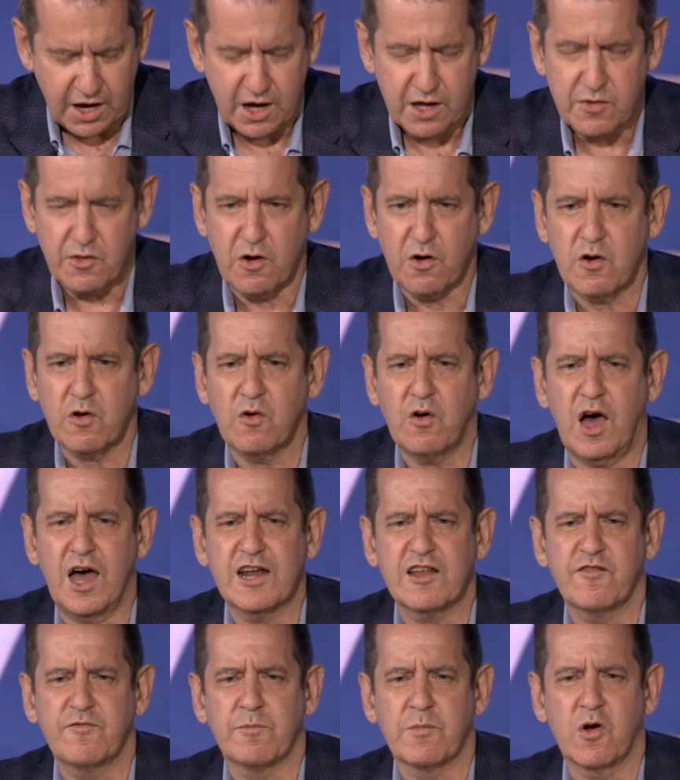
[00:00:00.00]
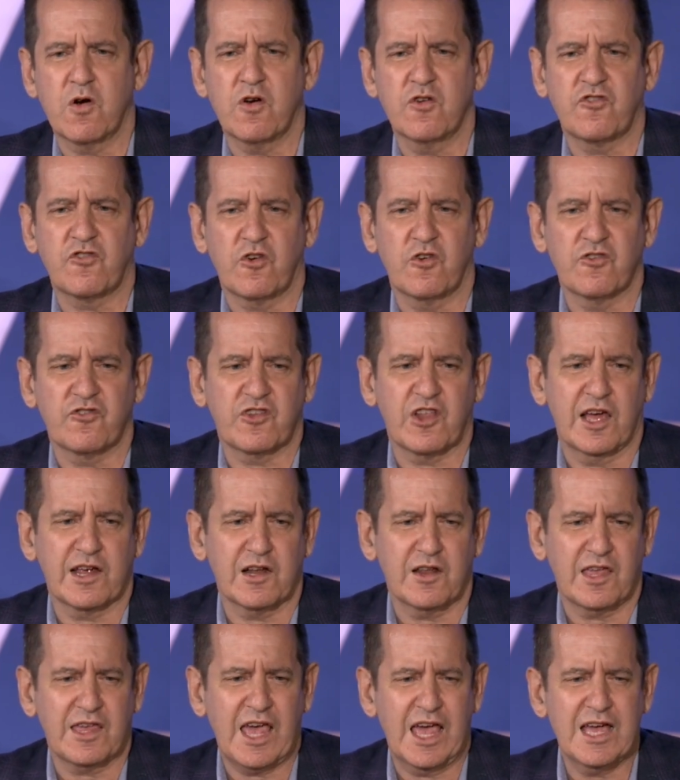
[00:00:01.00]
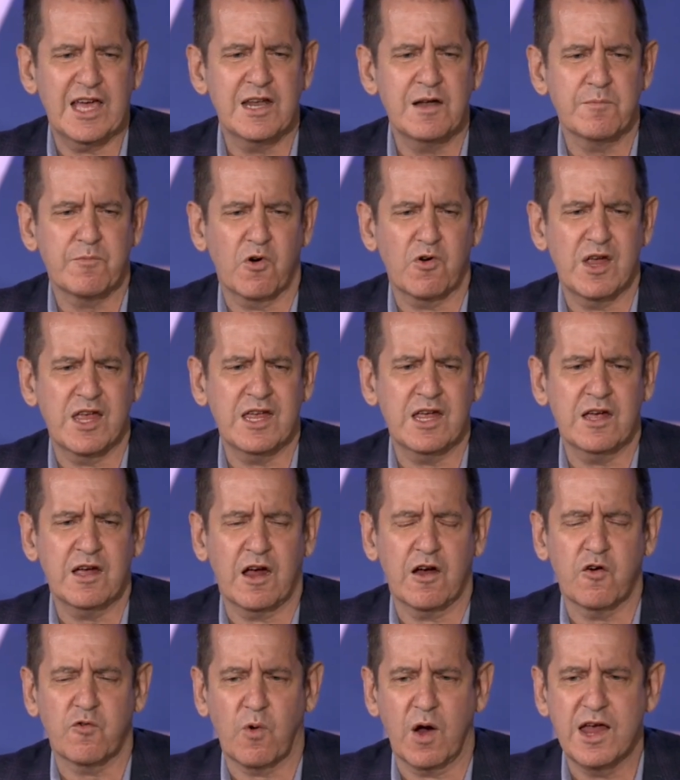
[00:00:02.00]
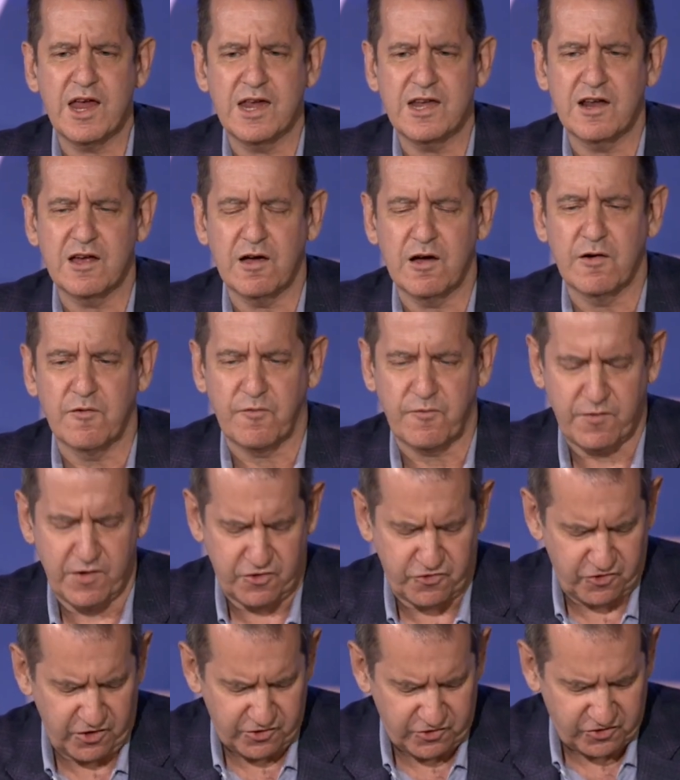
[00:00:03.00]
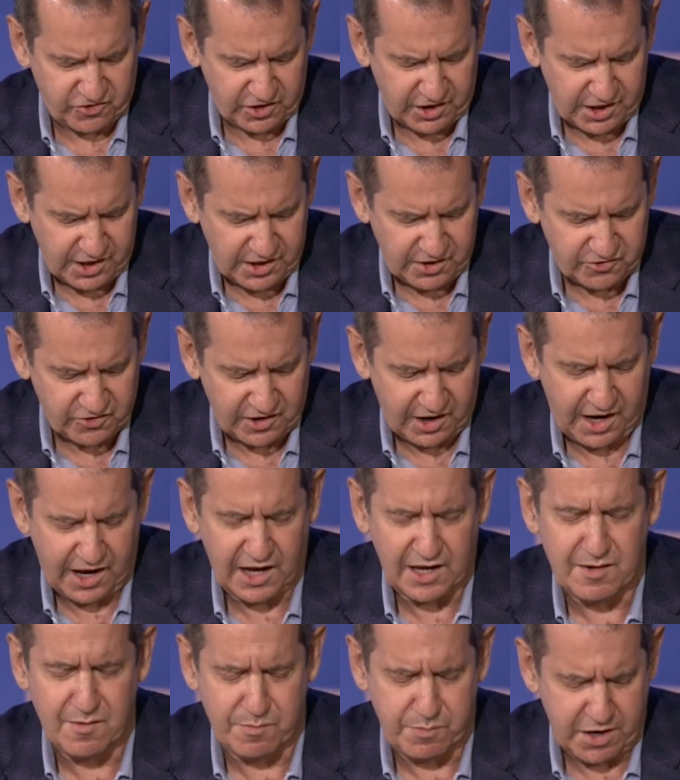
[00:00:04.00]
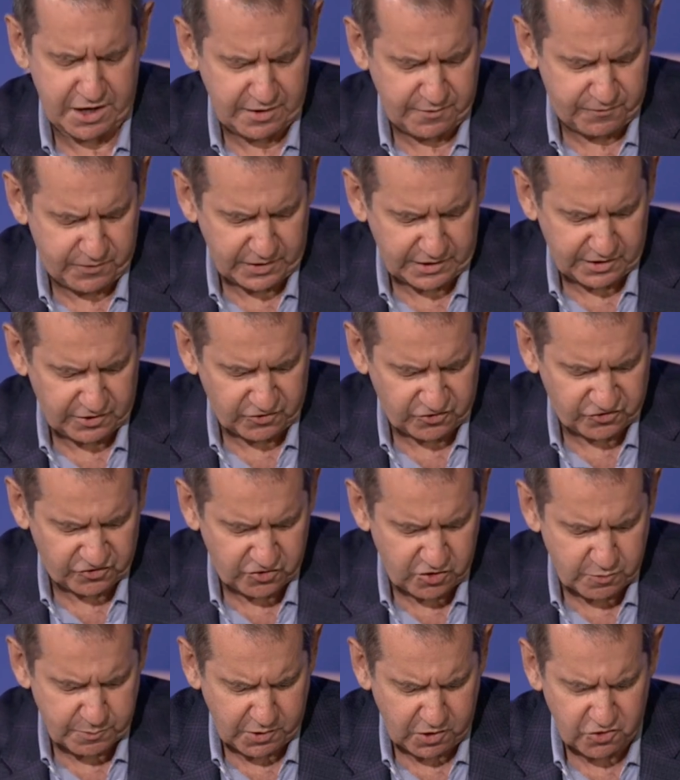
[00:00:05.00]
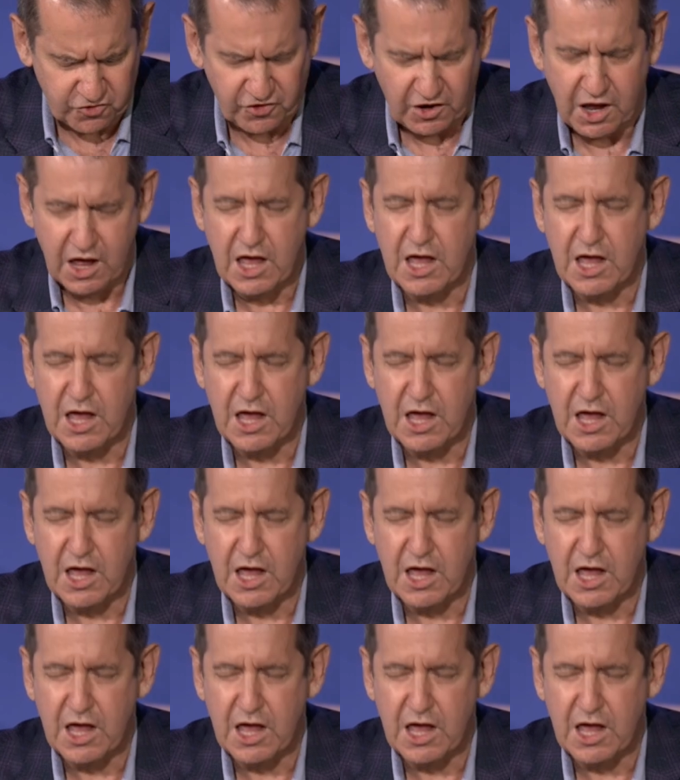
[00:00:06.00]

There are a lot of mergers that can bring great efficiencies and benefit consumers,